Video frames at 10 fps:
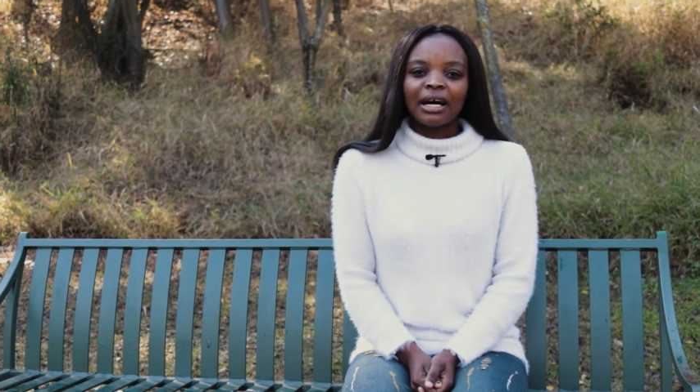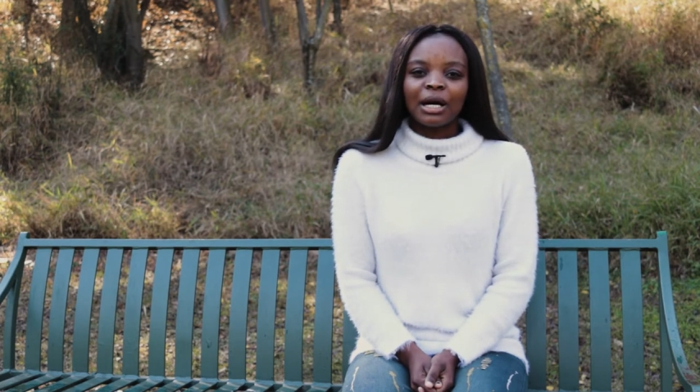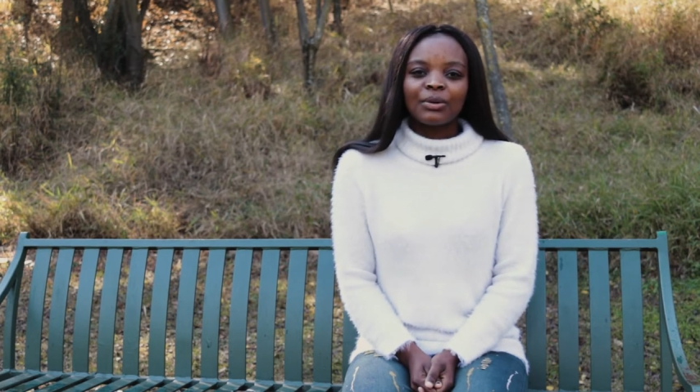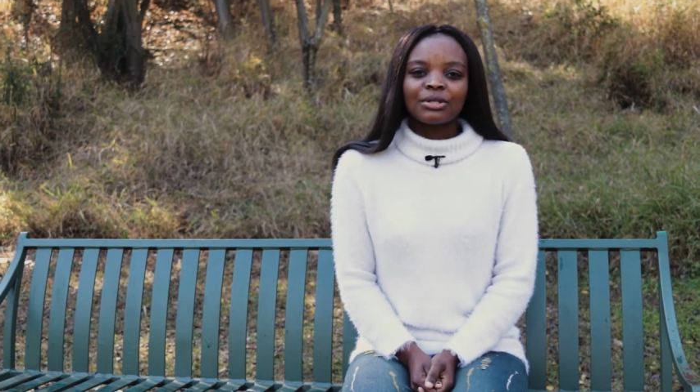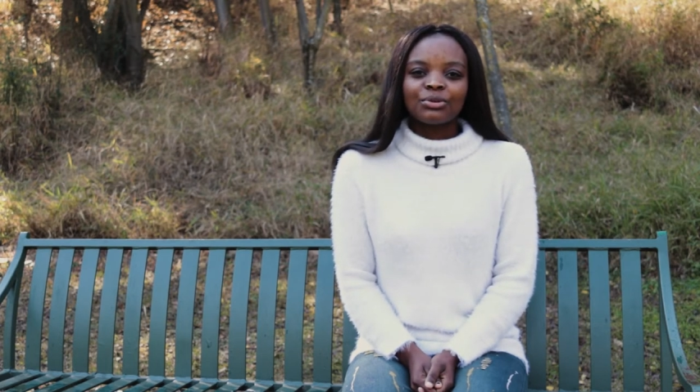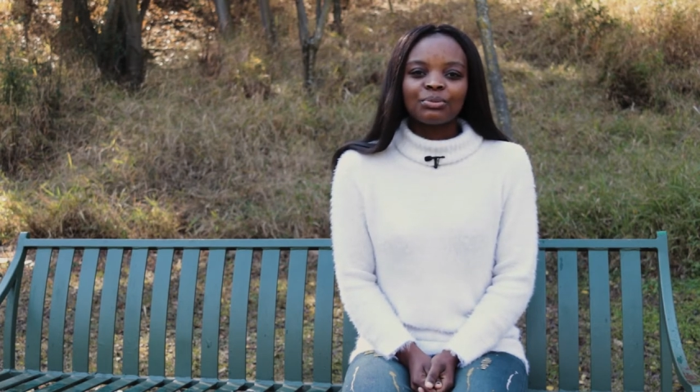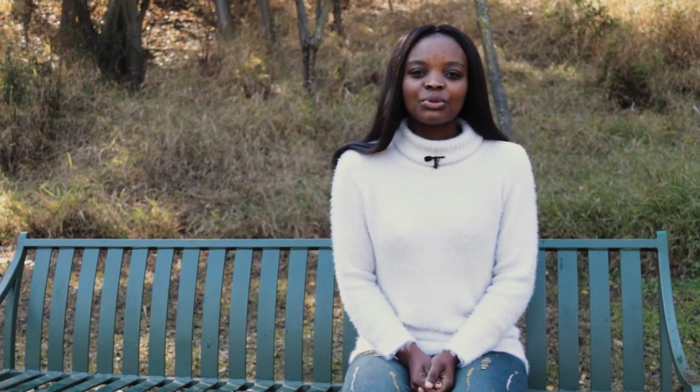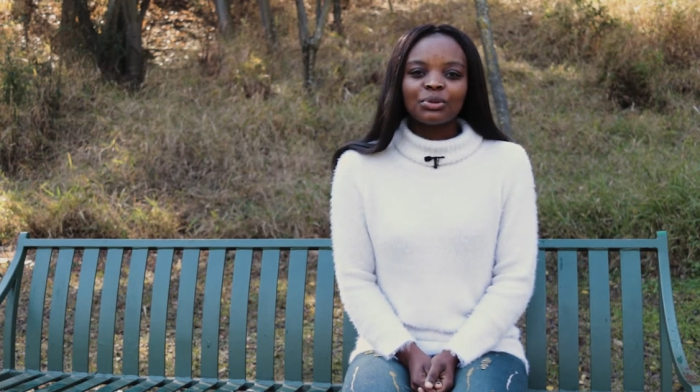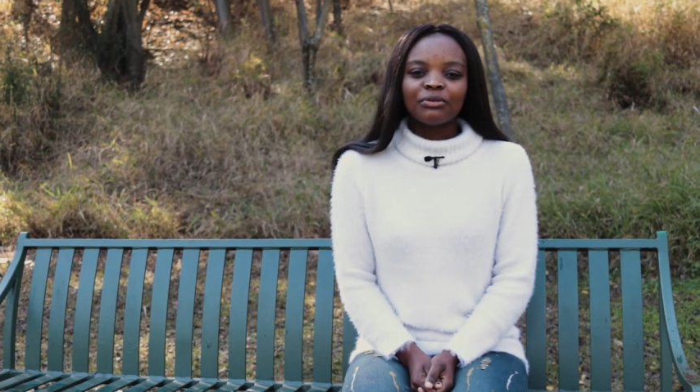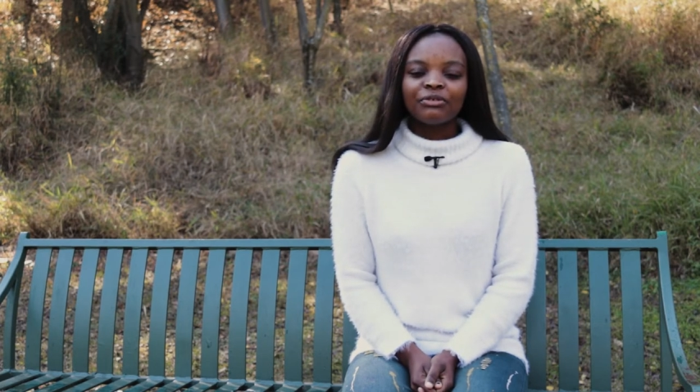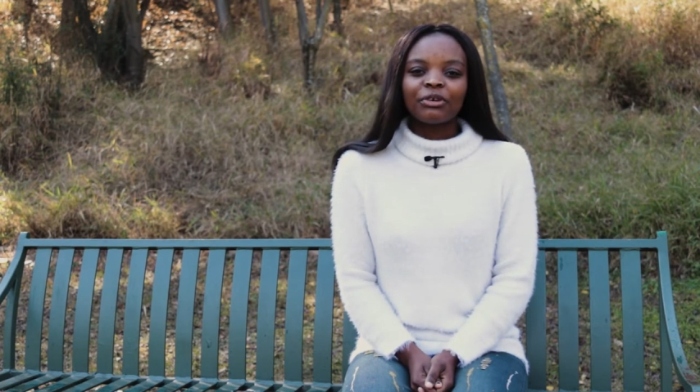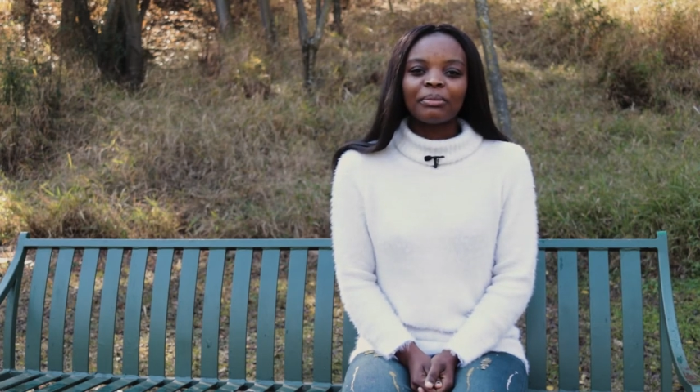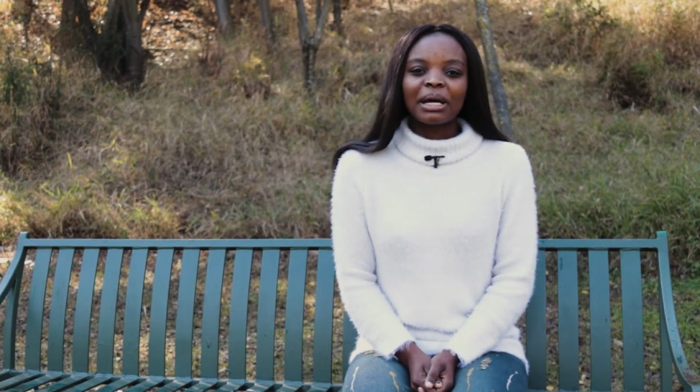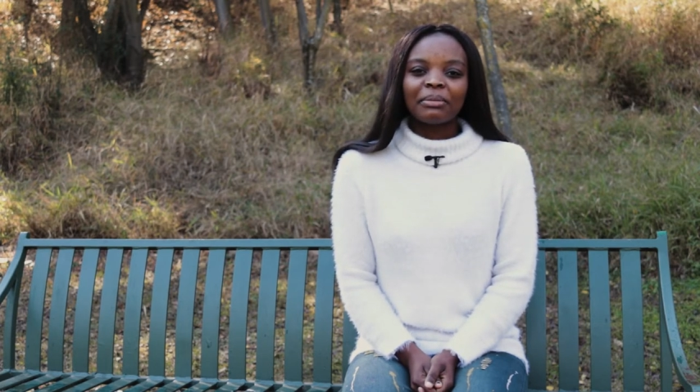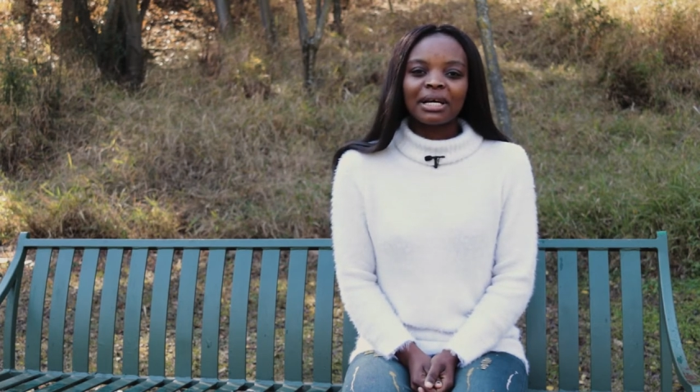I was removed
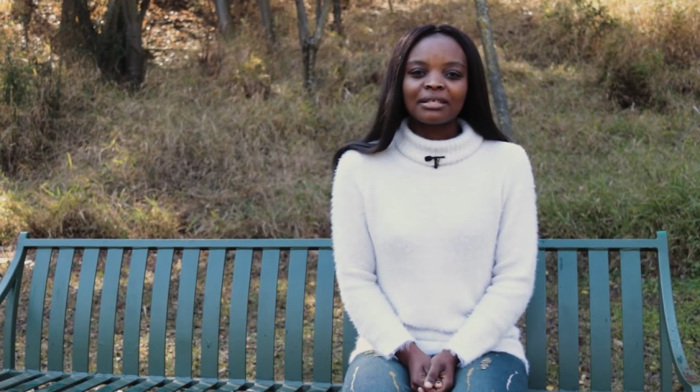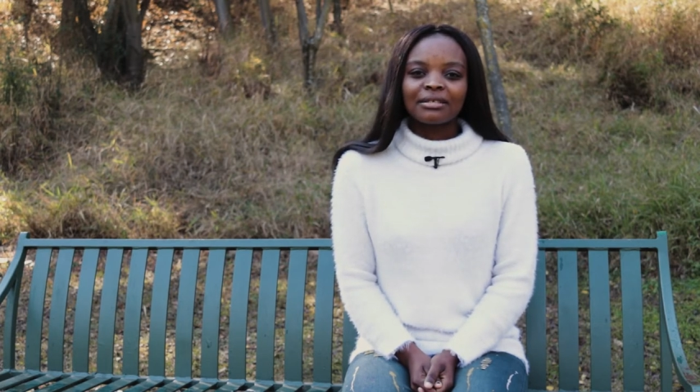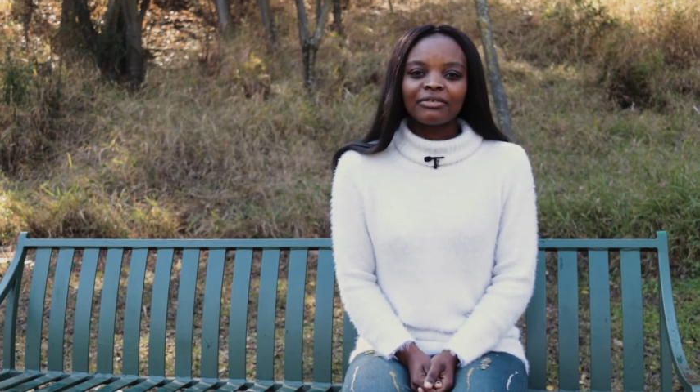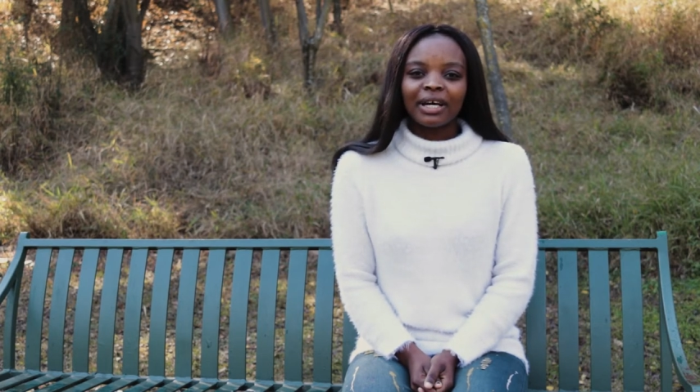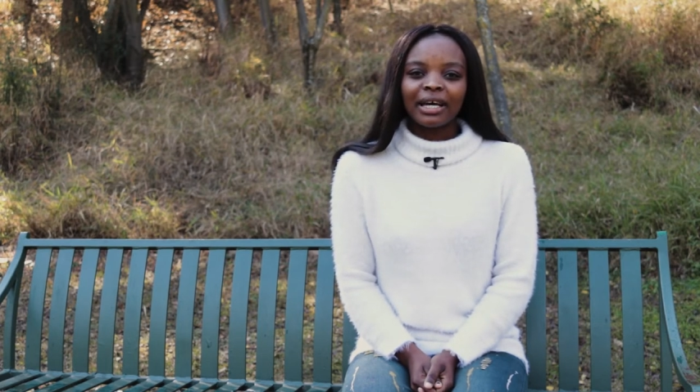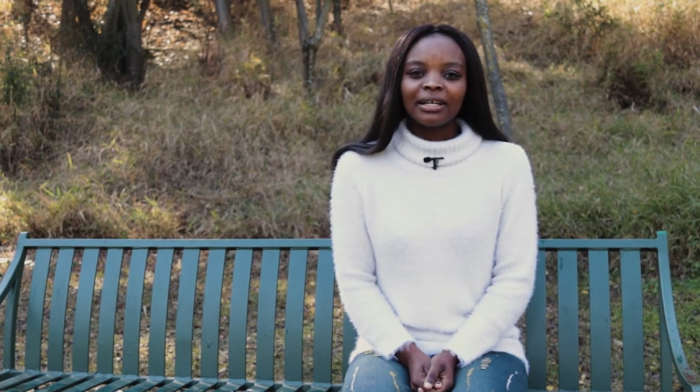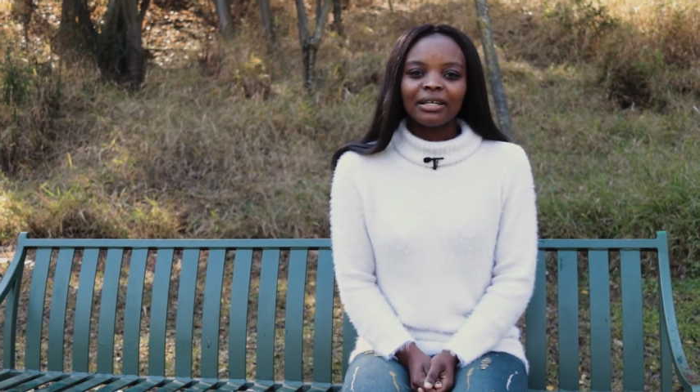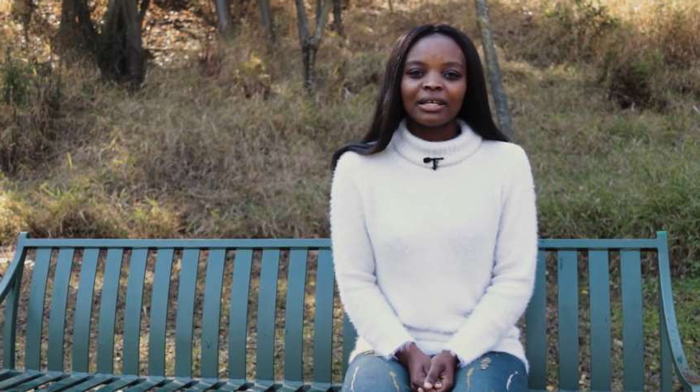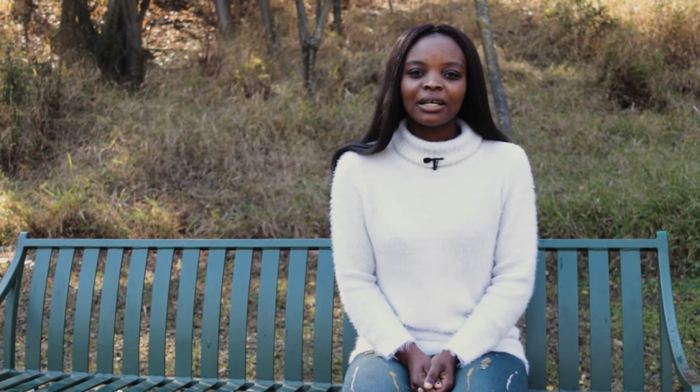from my mother's file.